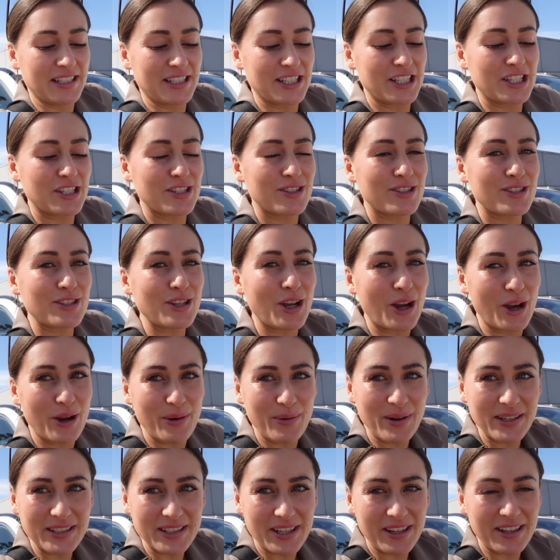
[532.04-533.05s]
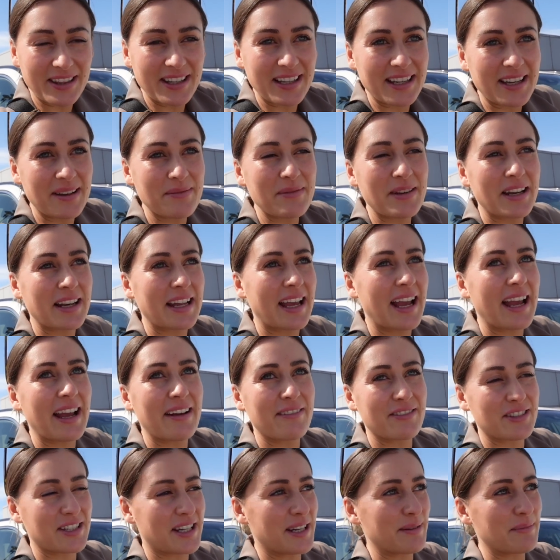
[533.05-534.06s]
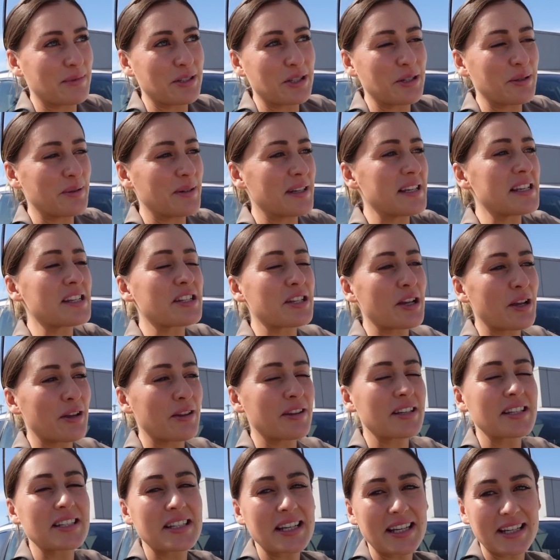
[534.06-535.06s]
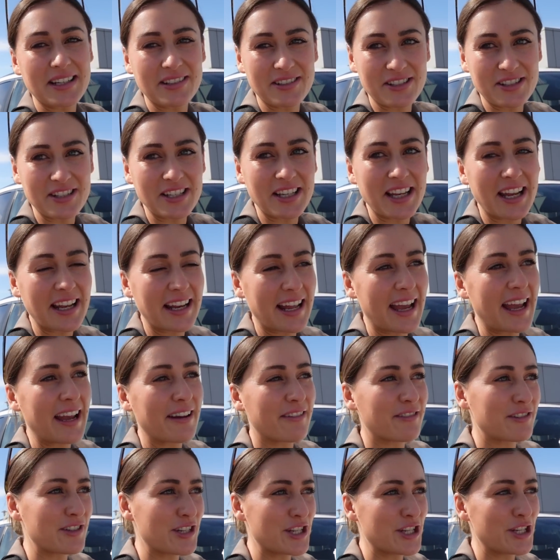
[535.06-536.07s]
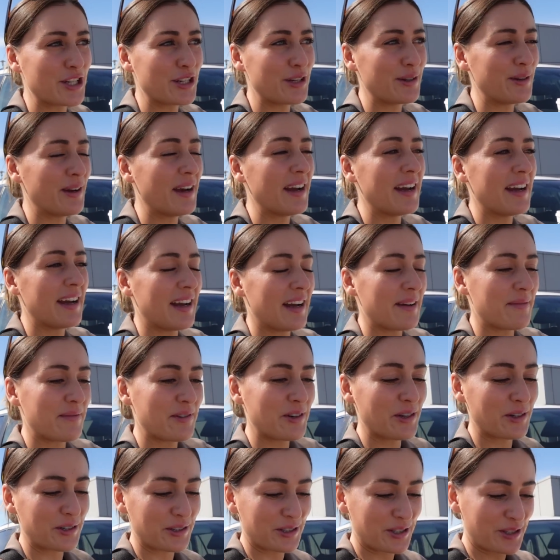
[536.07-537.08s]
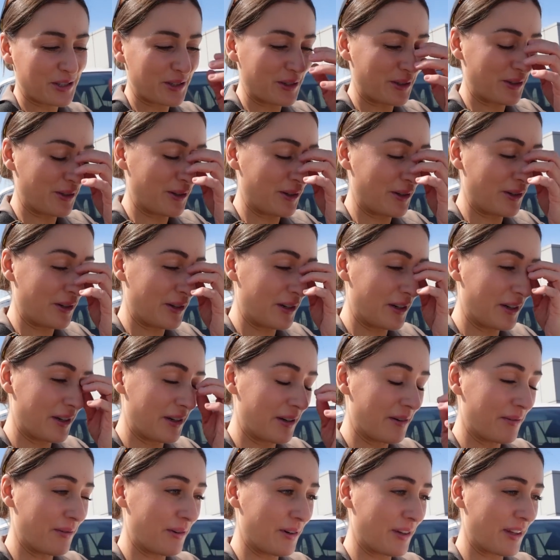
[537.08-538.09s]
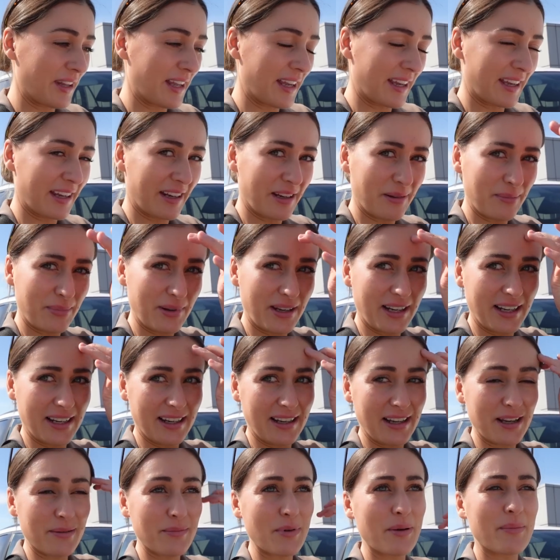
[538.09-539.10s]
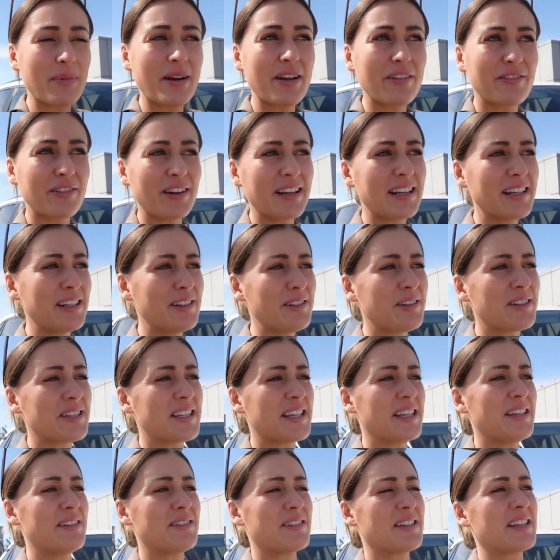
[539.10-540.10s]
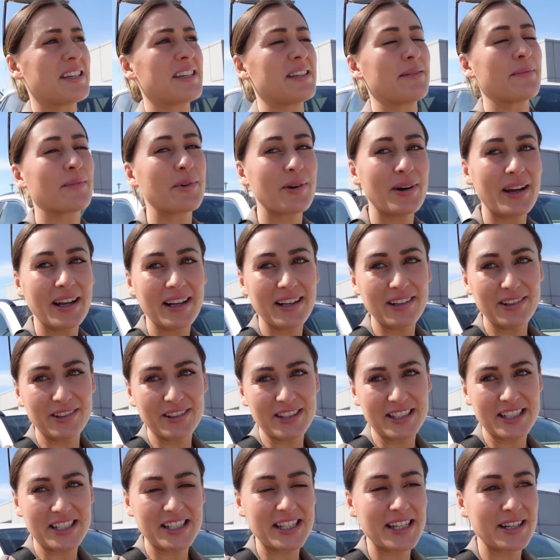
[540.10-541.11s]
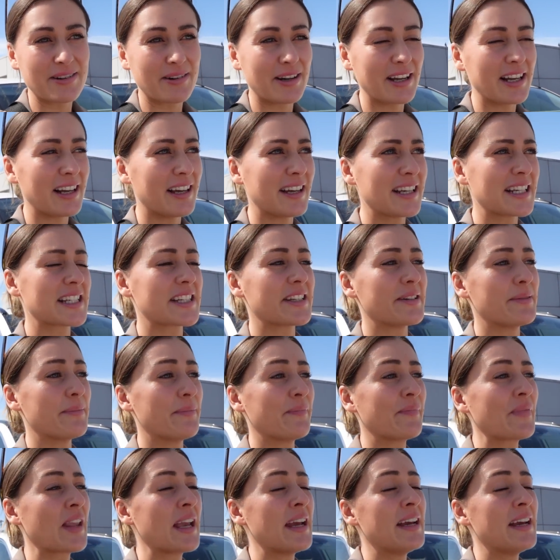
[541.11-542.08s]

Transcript: So I don't think I'm gonna have time to do it. So the stick-ons are gonna have to do. I'm not sure what they're gonna be like, but my friend Lucy uses them quite a lot and she quite likes them.